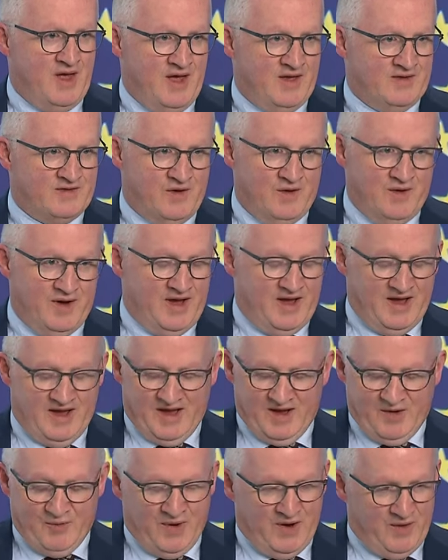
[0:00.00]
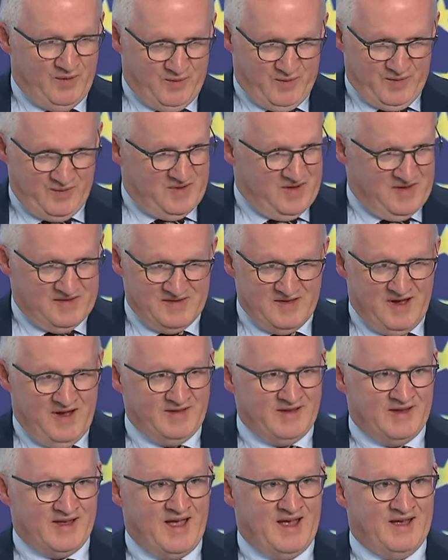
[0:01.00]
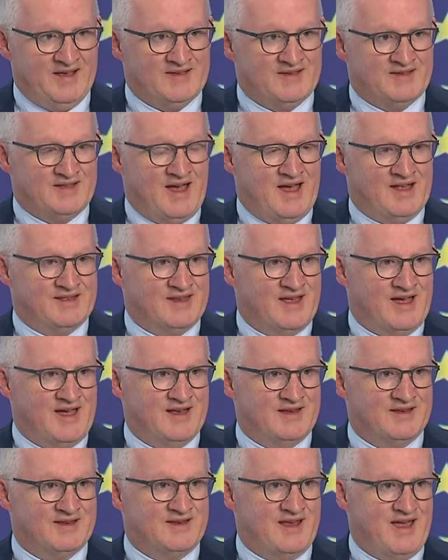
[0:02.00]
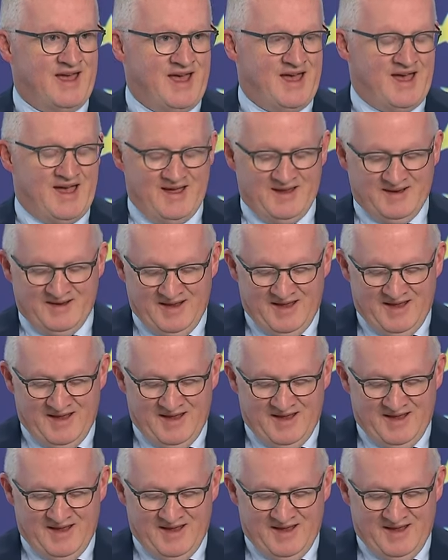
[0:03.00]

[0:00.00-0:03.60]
So it's not the case that